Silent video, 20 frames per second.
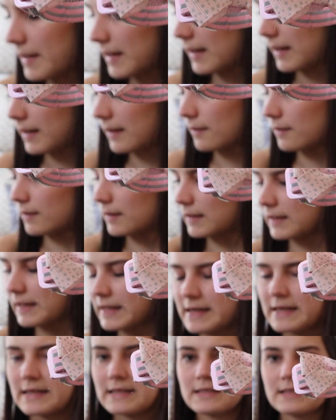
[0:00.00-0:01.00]
then a little
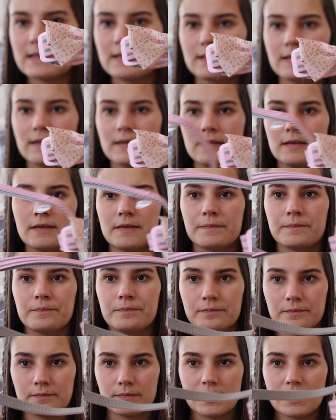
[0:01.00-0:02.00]
lead.
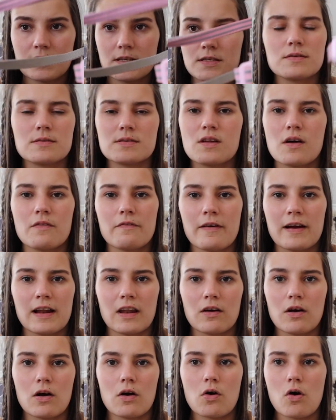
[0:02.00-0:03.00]
So it's not very
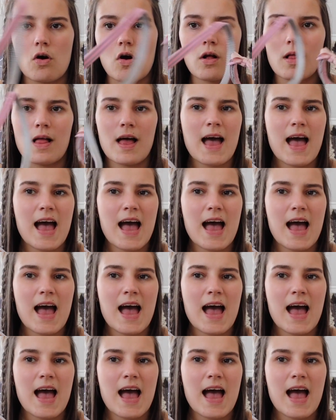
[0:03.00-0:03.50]
long at all.